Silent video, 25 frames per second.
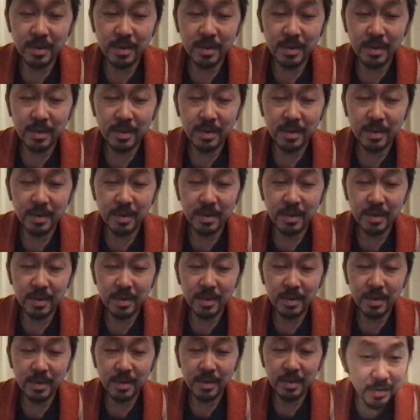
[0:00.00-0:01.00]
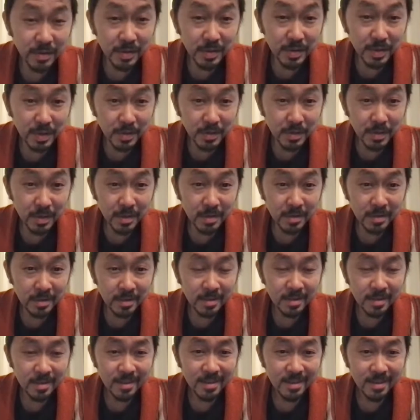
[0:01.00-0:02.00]
And that's what I'm doing here in Sedona.
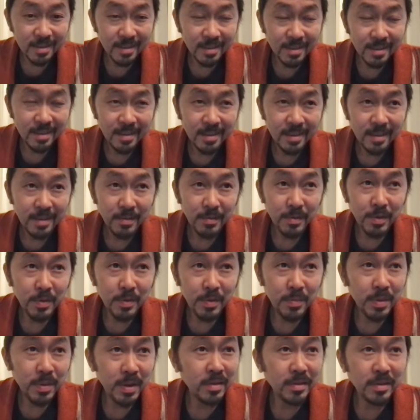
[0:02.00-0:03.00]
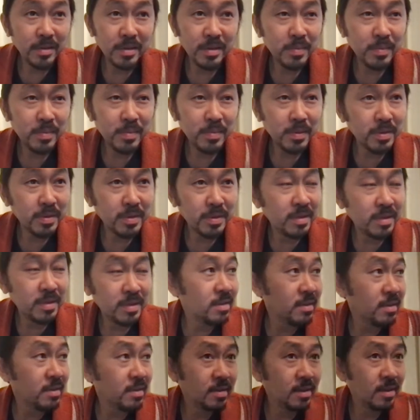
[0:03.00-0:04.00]
We're apparently supposed to,
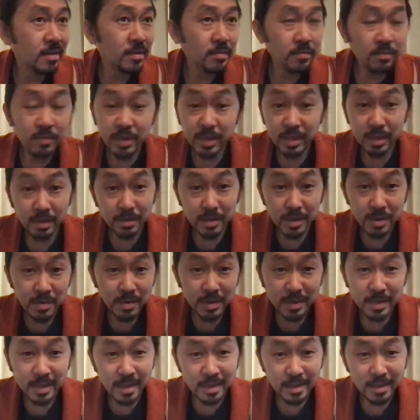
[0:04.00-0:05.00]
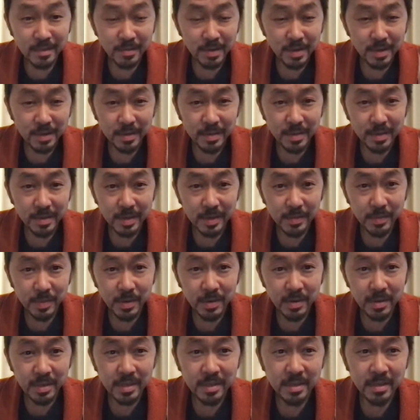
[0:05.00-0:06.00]
you know, we don't know exactly what the
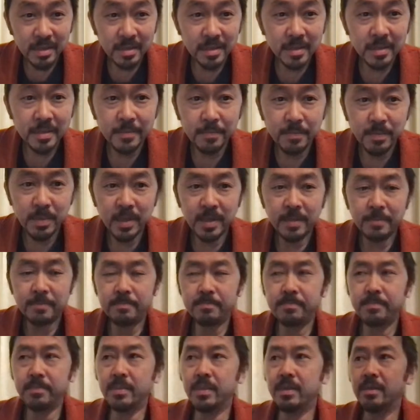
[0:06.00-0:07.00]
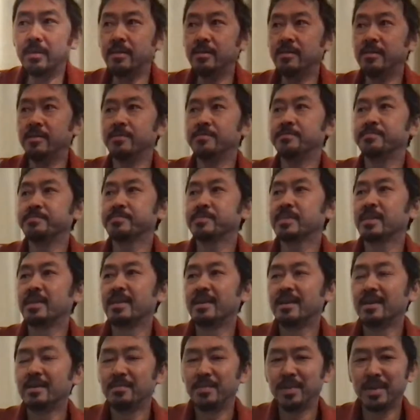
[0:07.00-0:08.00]
experience is, but
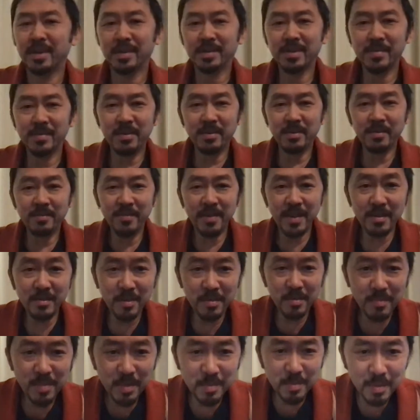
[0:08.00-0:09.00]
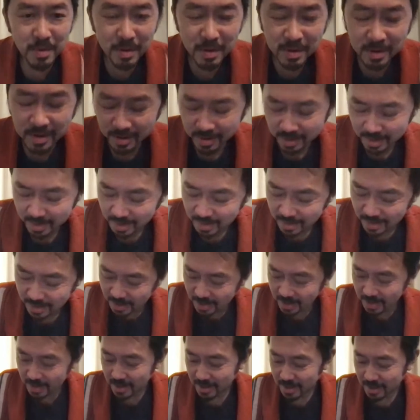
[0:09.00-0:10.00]
because I'm a founding member,
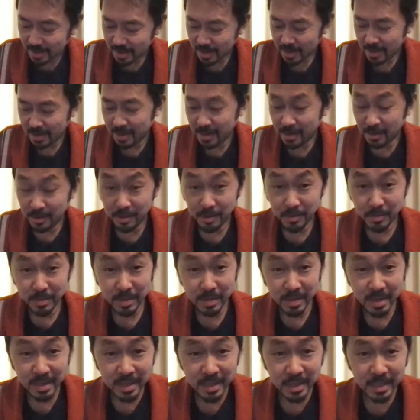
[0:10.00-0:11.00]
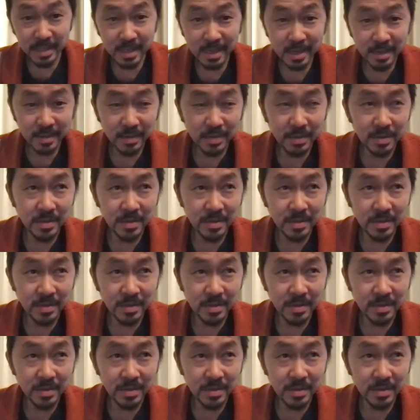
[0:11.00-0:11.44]
I get a little bit of insight.